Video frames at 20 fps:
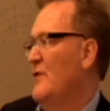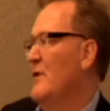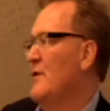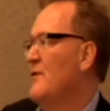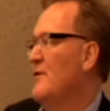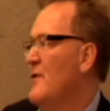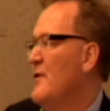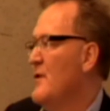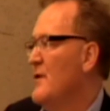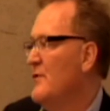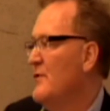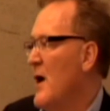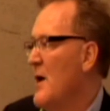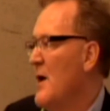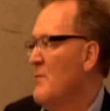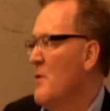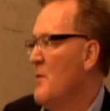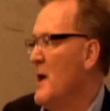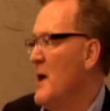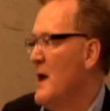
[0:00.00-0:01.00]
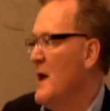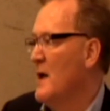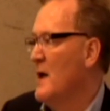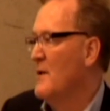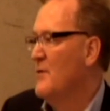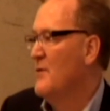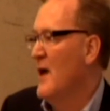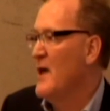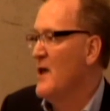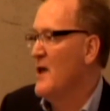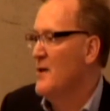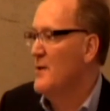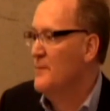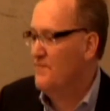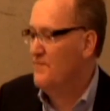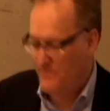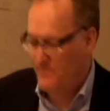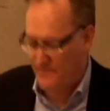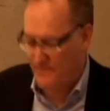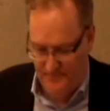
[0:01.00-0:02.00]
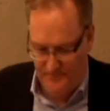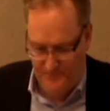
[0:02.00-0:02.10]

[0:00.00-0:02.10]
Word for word: questions in the time remaining. Thank you.